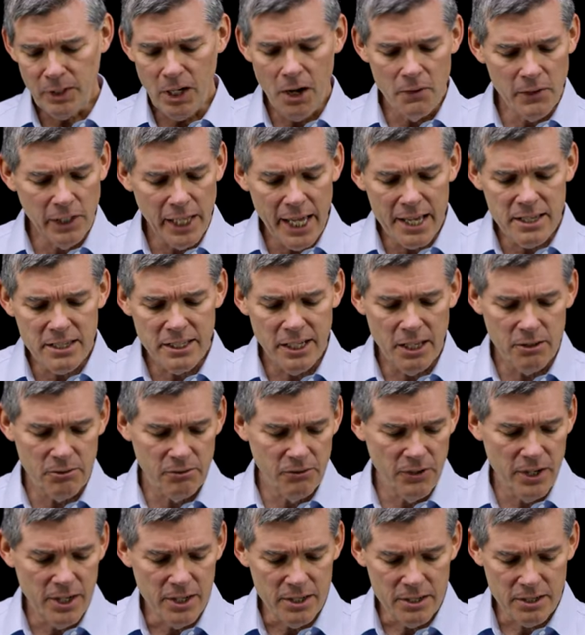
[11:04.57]
On the last day of the
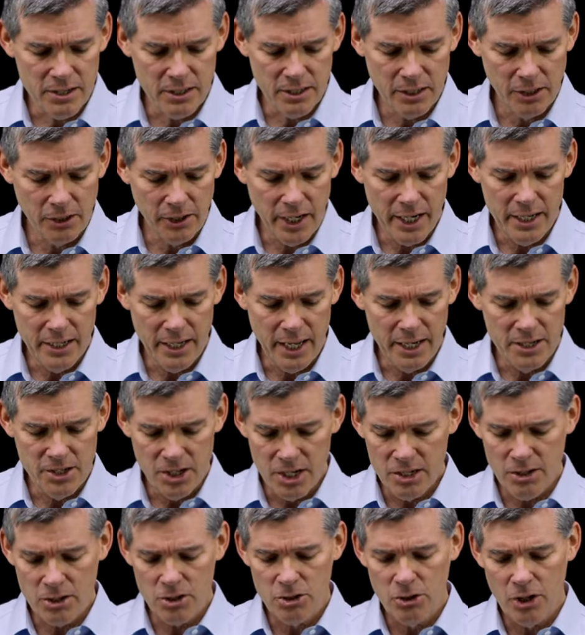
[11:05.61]
feast, the great day,
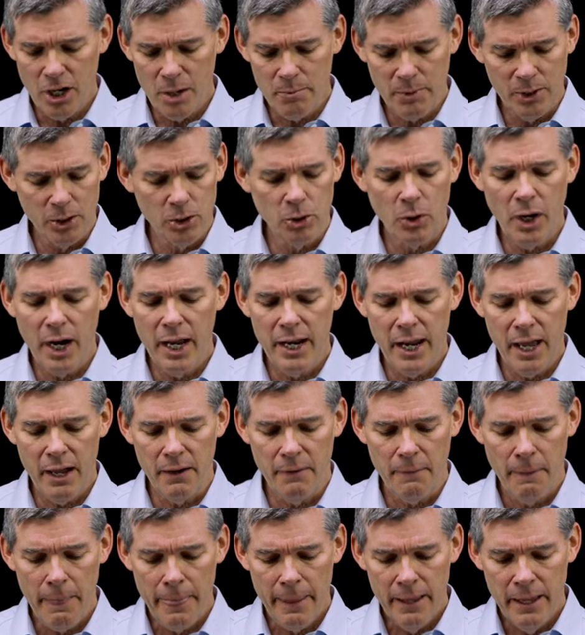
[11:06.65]
Jesus stood up and cried
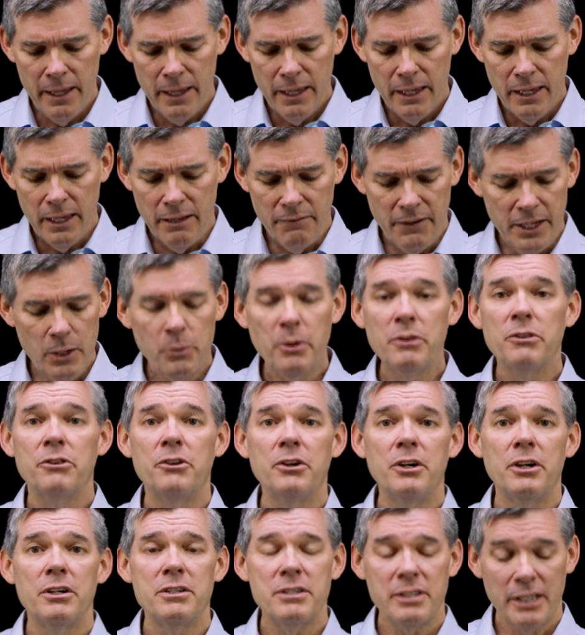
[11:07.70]
out, if anyone
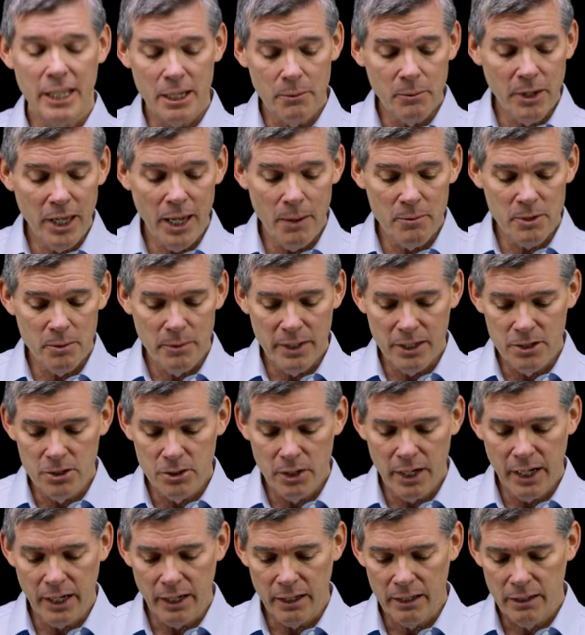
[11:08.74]
thirsts, let him come to me and
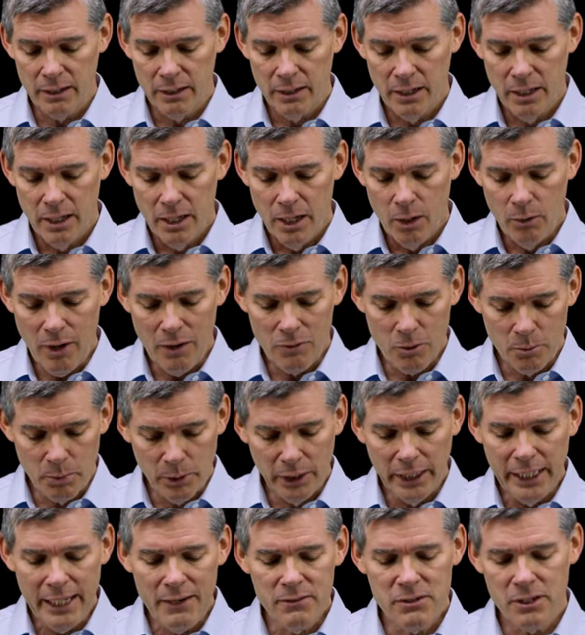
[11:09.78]
drink. Whoever
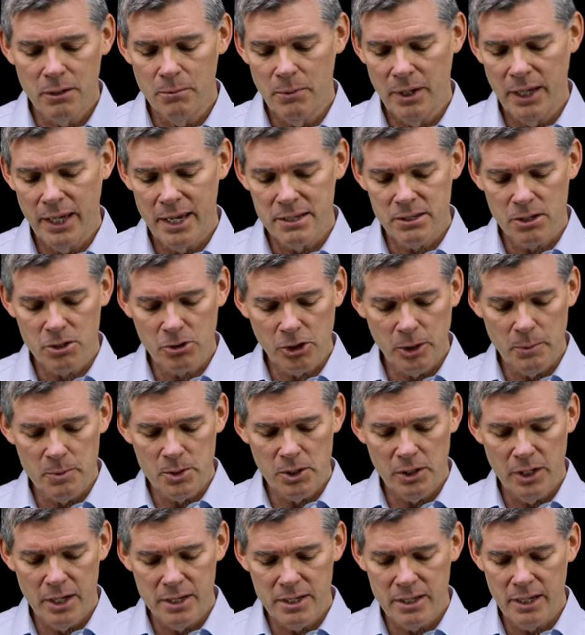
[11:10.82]
believes in me, as the
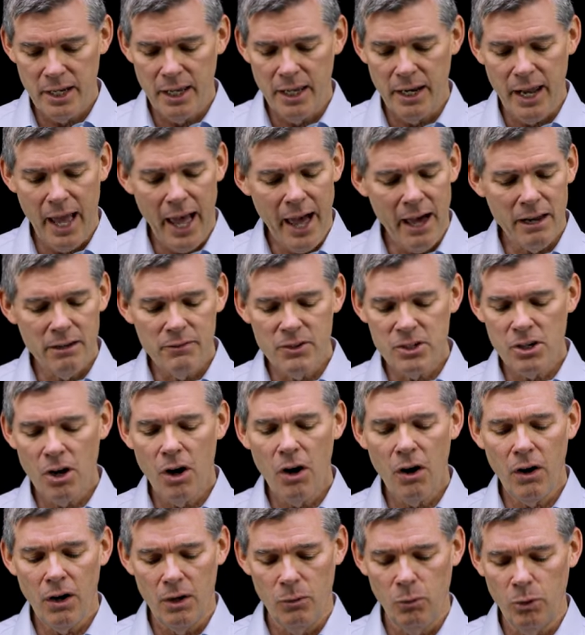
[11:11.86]
scripture has said, out of his
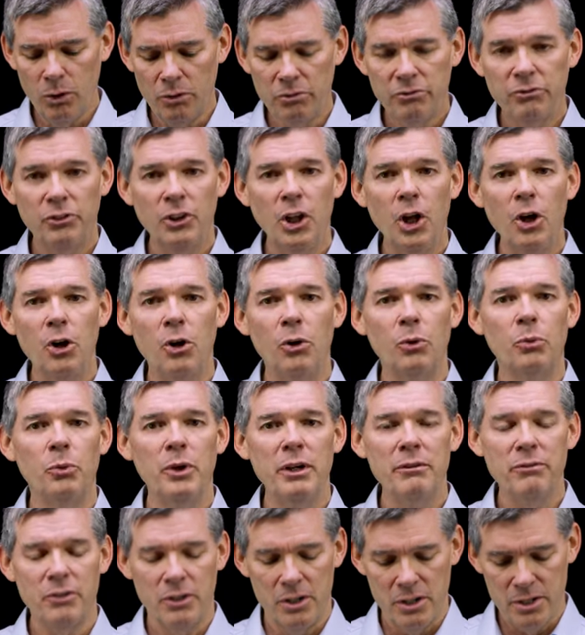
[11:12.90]
heart will flow
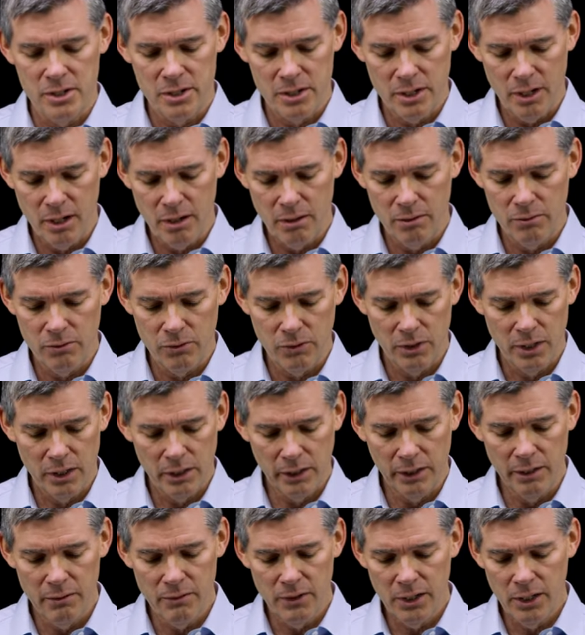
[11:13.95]
rivers of
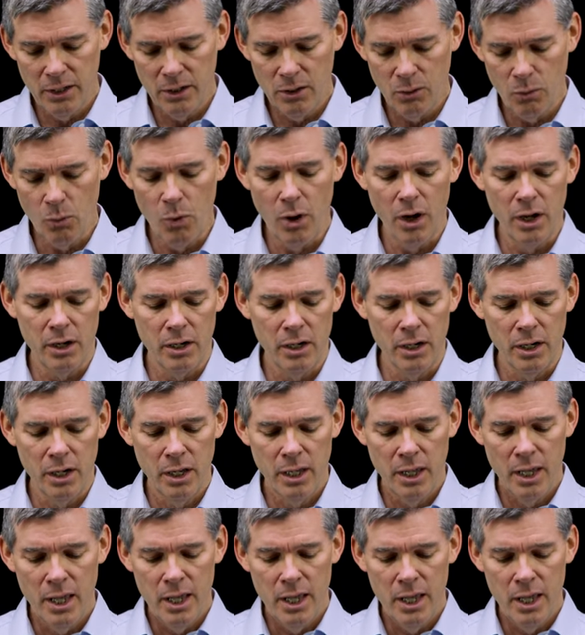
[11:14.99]
living water.